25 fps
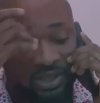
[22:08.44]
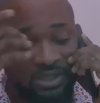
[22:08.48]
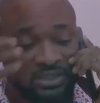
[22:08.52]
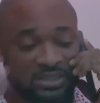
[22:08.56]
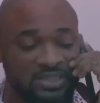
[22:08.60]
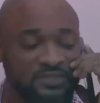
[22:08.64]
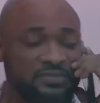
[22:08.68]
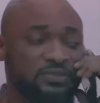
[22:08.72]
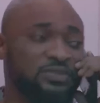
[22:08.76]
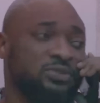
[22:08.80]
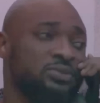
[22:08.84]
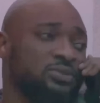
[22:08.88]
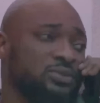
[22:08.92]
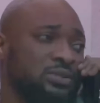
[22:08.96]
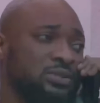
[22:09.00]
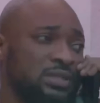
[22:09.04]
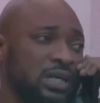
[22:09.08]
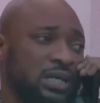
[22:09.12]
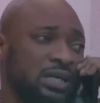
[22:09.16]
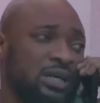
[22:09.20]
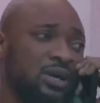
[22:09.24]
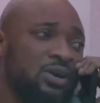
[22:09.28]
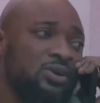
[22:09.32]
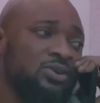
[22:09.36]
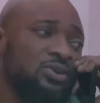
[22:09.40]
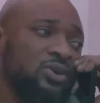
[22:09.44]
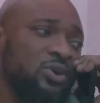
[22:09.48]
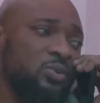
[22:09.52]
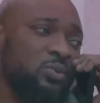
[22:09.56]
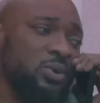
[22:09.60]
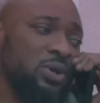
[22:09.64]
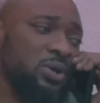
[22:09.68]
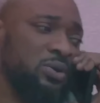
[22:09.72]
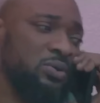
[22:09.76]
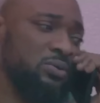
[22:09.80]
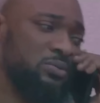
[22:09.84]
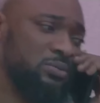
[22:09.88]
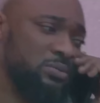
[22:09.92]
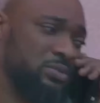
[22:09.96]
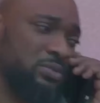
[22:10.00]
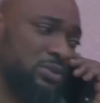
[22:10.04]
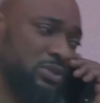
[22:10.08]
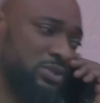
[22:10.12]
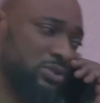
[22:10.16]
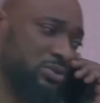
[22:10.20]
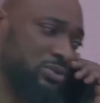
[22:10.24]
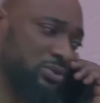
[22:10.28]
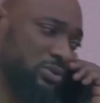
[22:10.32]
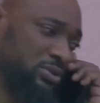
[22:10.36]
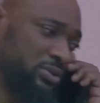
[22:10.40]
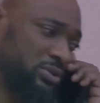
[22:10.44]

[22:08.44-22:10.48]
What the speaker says: it's even good that you're on your way home. It's good.